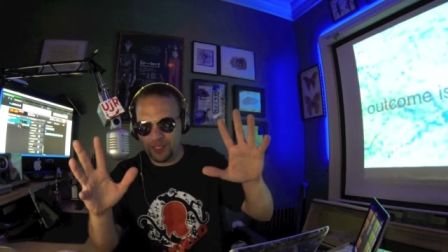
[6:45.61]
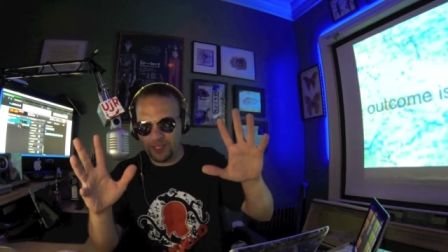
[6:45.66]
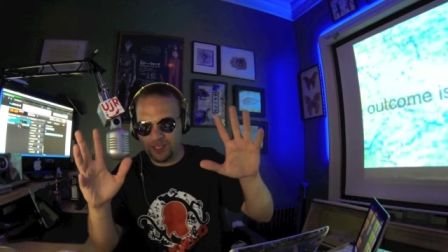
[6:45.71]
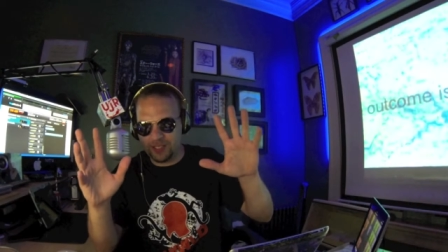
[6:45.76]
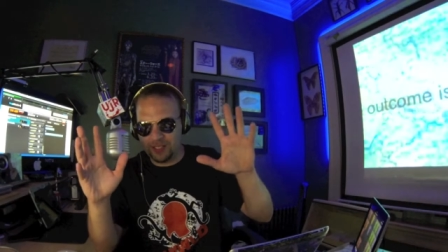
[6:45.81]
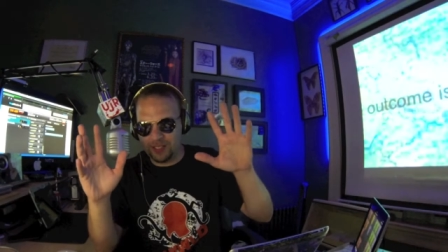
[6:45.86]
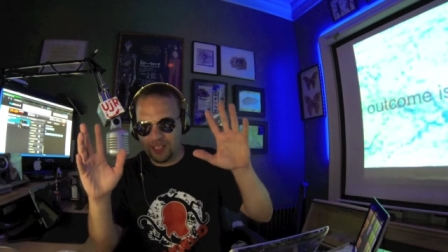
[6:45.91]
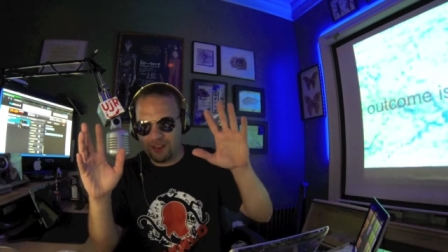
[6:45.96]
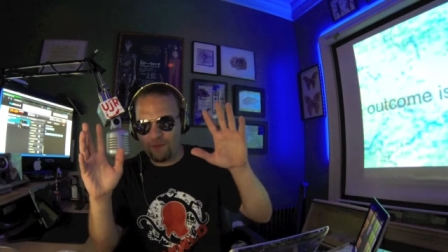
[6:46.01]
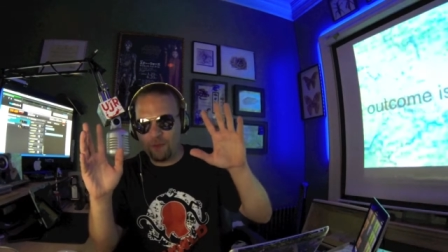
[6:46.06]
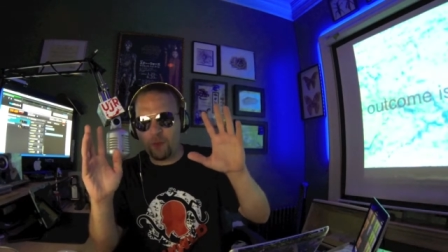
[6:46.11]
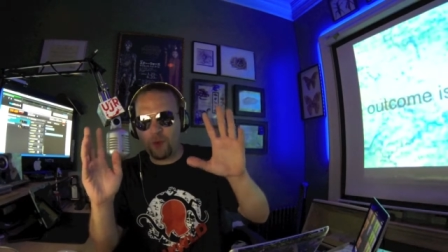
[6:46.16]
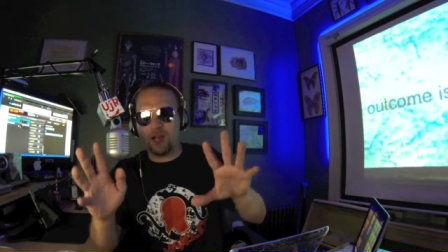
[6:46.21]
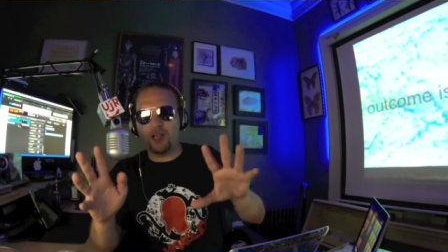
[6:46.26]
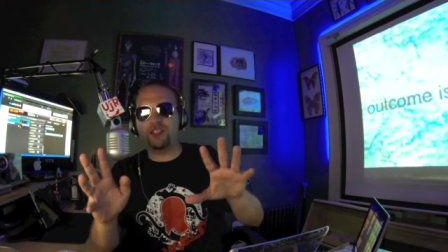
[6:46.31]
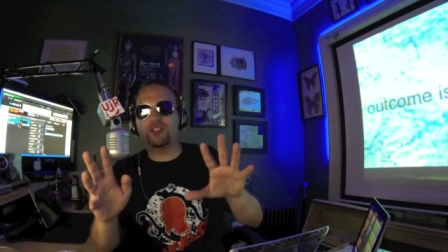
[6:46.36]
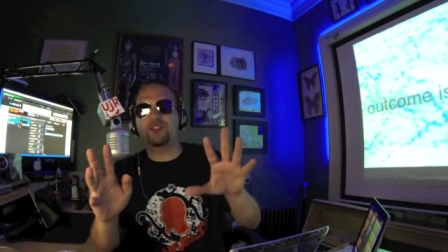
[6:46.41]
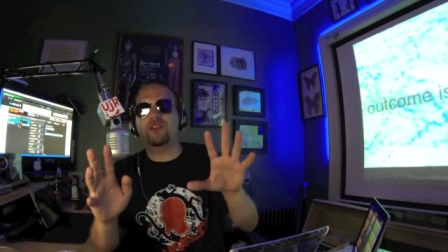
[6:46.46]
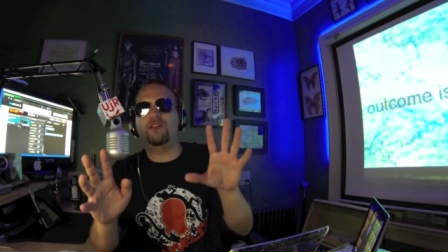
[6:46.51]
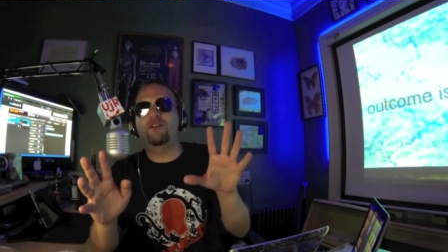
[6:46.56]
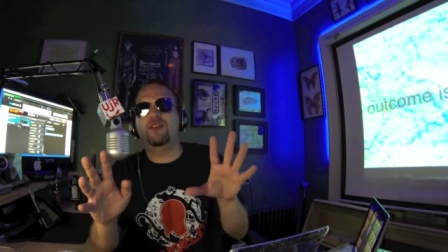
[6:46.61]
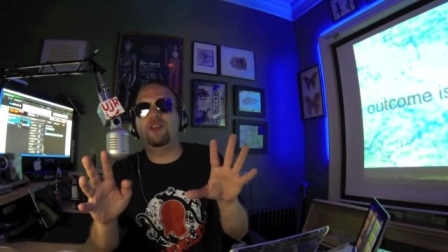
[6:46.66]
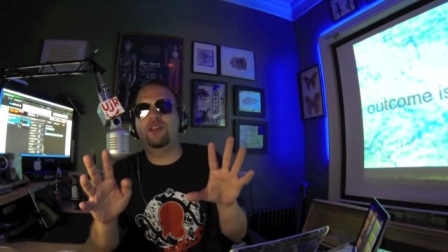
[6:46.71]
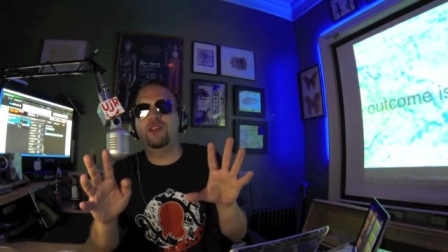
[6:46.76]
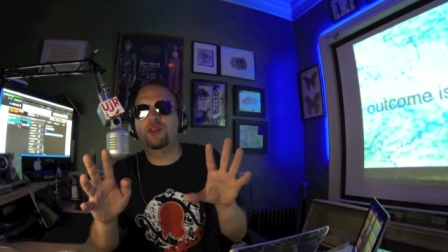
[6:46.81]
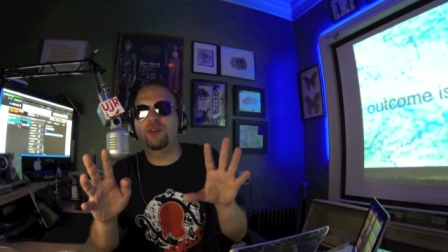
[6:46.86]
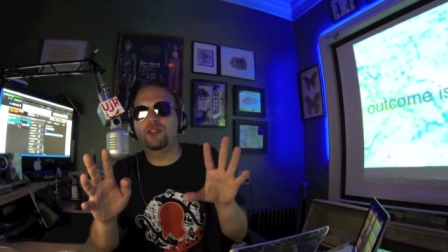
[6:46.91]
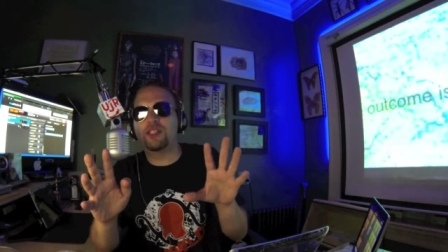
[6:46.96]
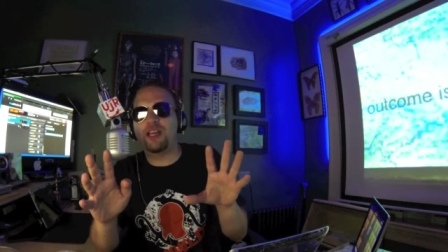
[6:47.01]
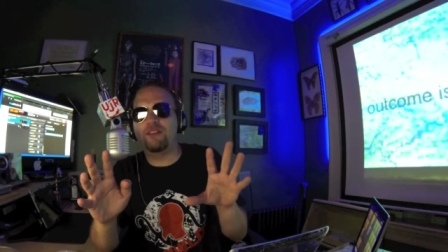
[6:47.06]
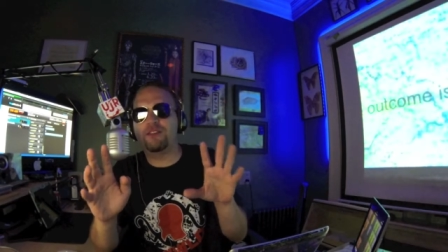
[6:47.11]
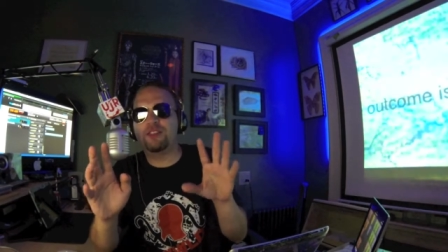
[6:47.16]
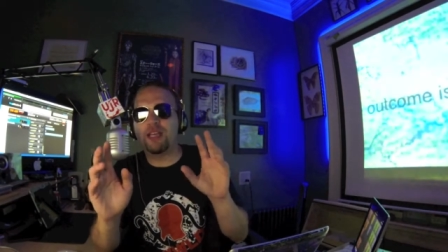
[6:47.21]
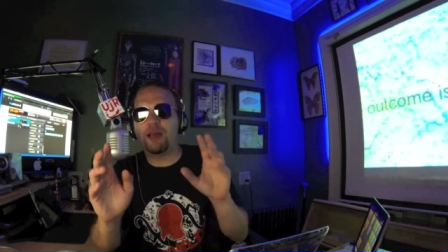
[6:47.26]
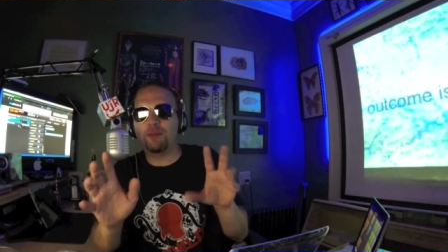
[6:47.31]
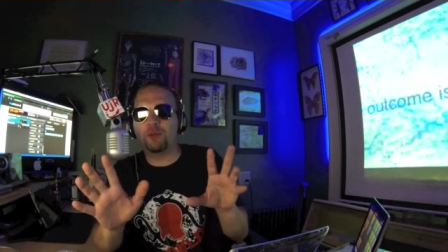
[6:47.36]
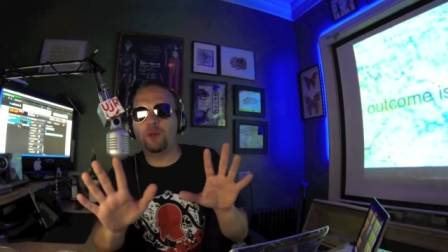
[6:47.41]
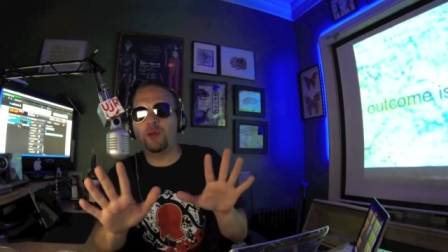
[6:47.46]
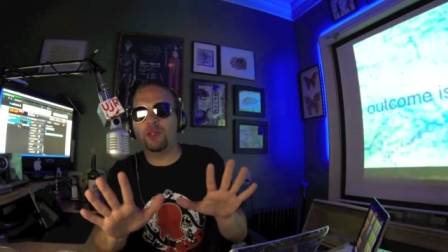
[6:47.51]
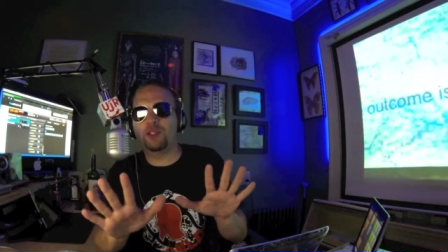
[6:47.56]
Since I've watched your videos, I've
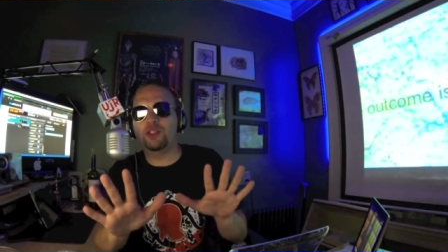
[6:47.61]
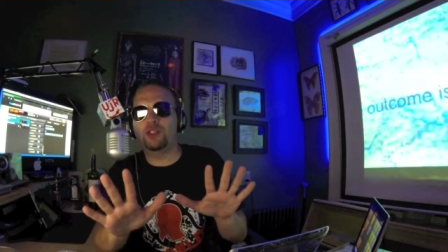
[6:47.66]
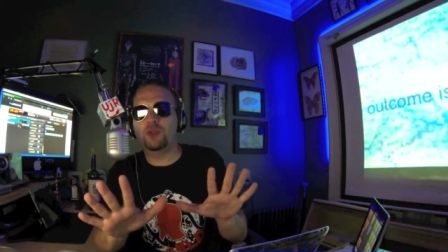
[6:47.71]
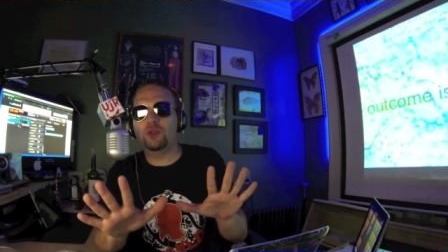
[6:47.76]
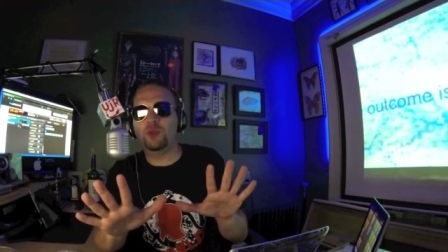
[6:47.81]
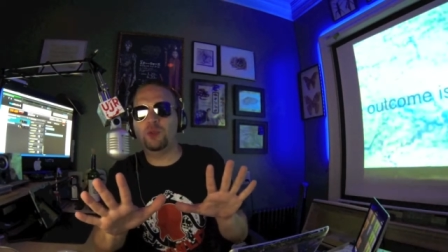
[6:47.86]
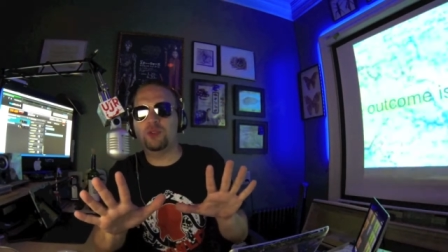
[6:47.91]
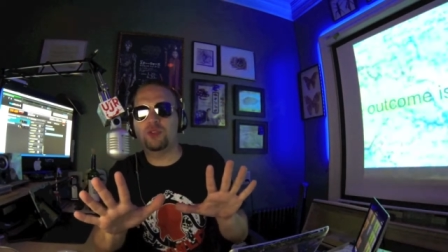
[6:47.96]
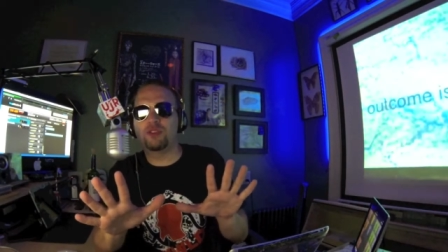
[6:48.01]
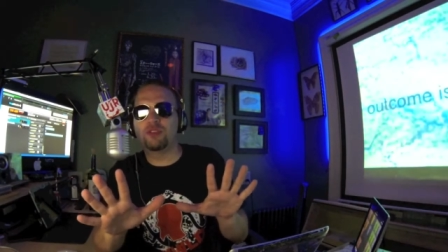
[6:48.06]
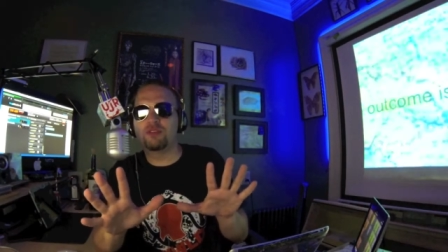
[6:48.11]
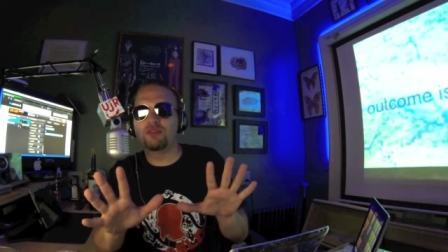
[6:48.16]
stopped wearing shoes.